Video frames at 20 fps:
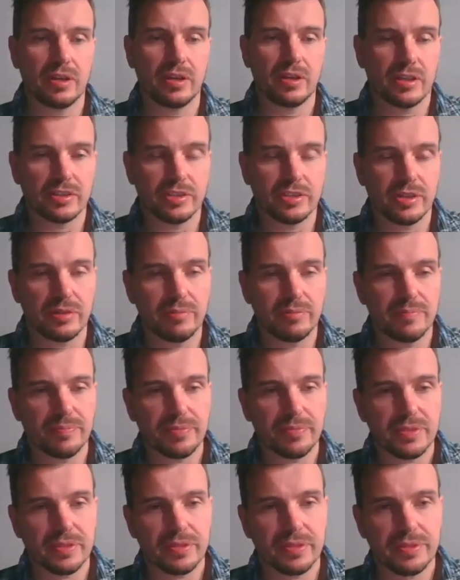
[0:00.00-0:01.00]
So
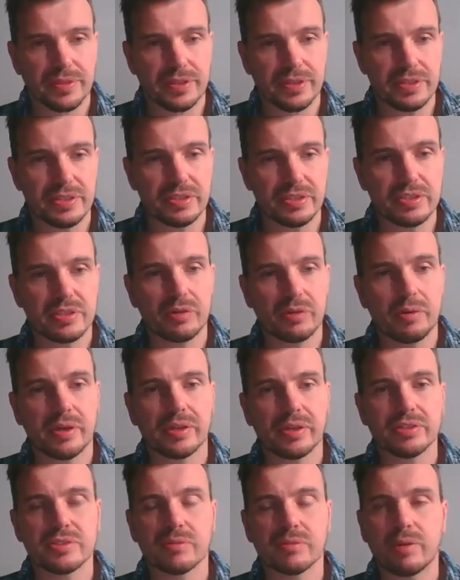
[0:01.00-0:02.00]
this is the
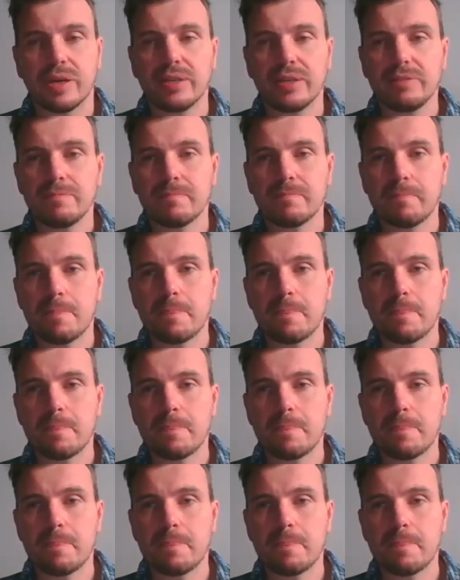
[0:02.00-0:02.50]
quickest way.